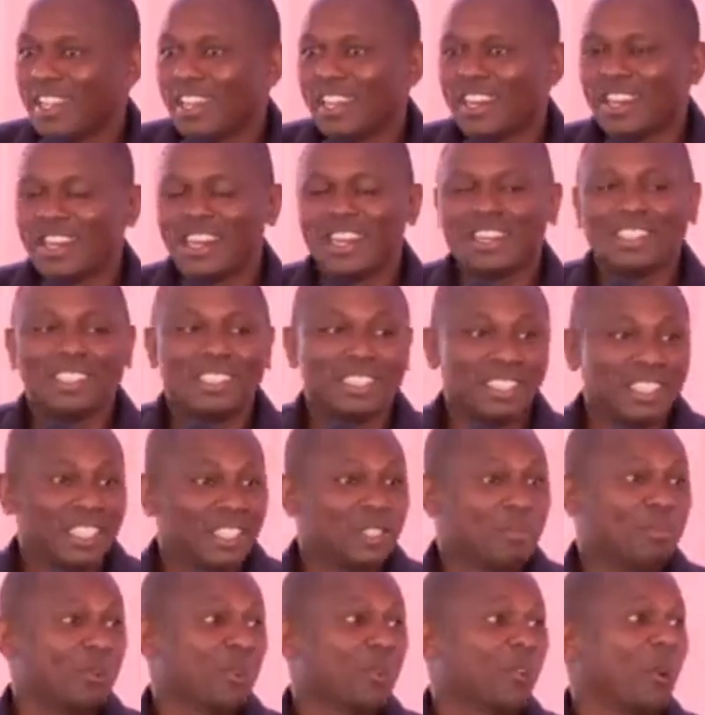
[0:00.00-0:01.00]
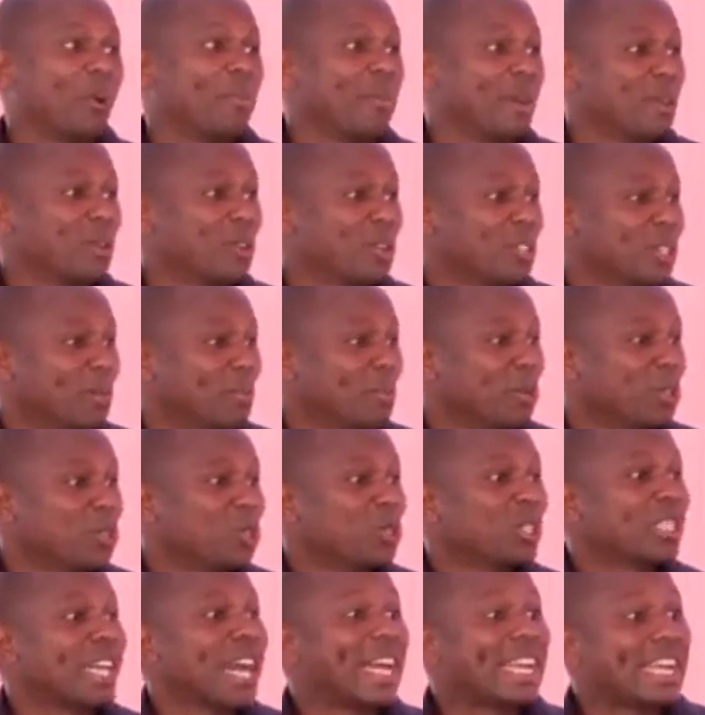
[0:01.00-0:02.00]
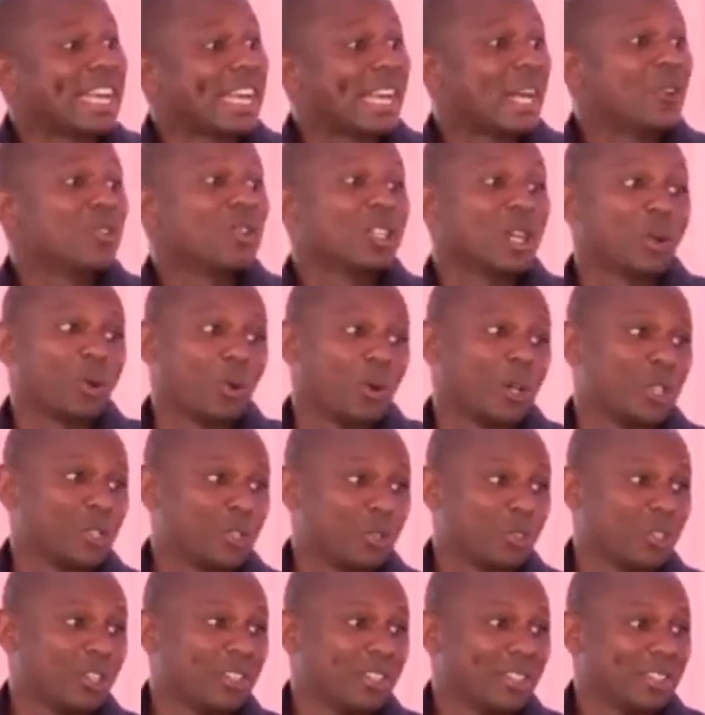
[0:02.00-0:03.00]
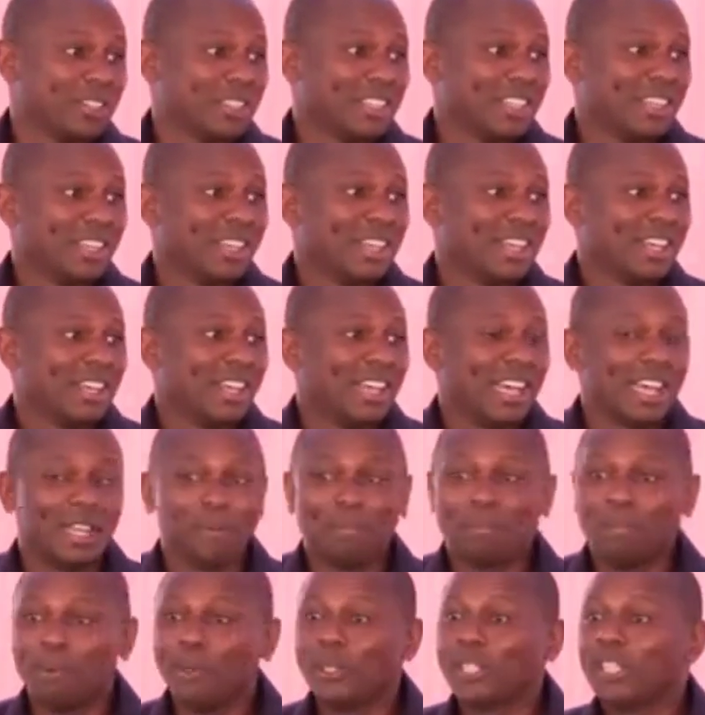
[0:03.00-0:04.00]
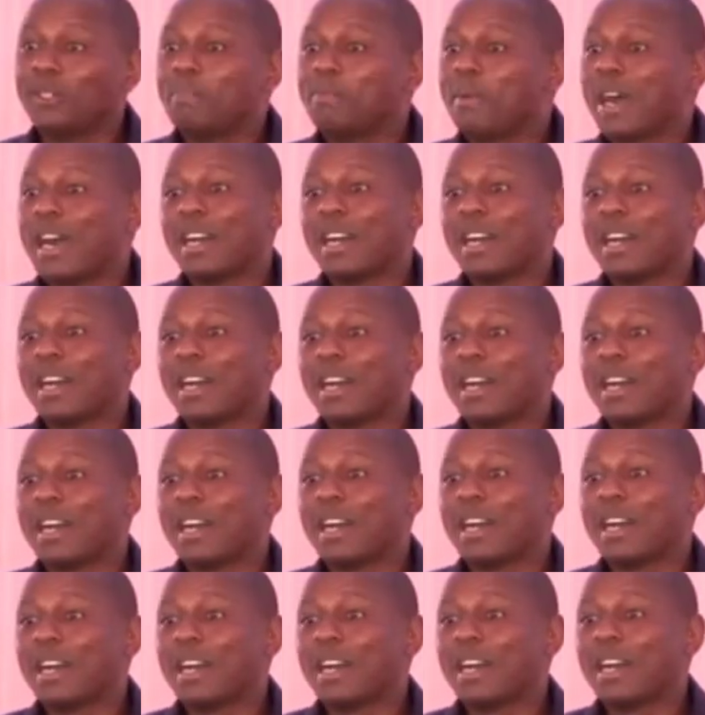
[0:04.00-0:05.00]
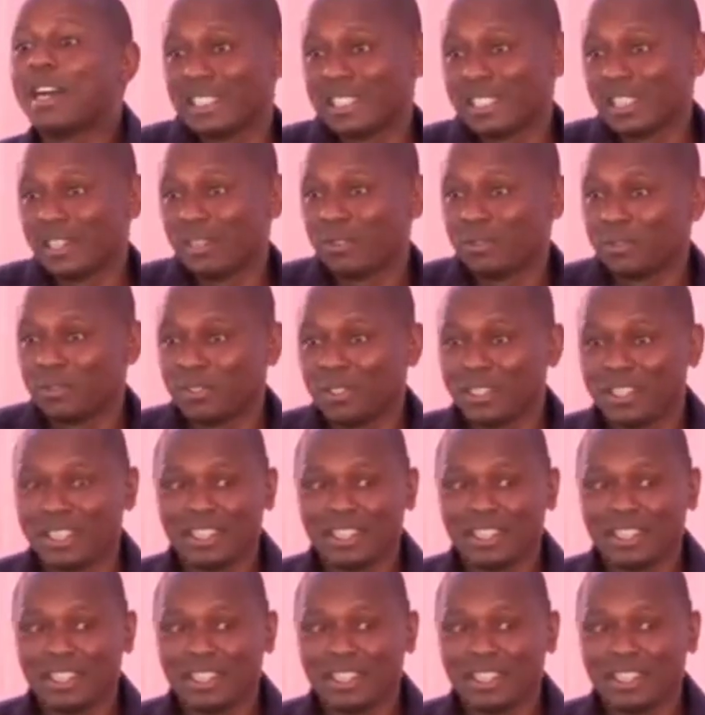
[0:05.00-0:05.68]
and CS Murkomen was able to turn around the question and put it back to Parliament itself.